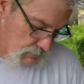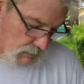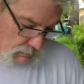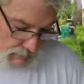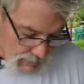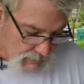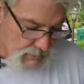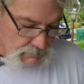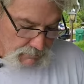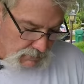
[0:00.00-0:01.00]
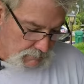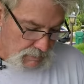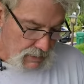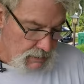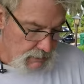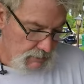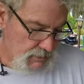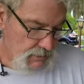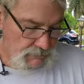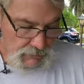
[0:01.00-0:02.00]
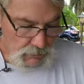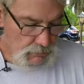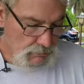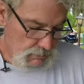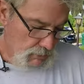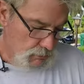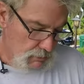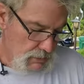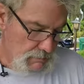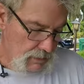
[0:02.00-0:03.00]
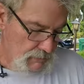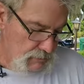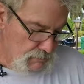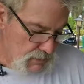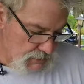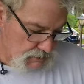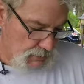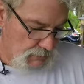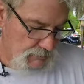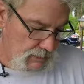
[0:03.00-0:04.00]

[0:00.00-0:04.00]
a lot, keep like painting and stuff, don't worry about if you miss stuff.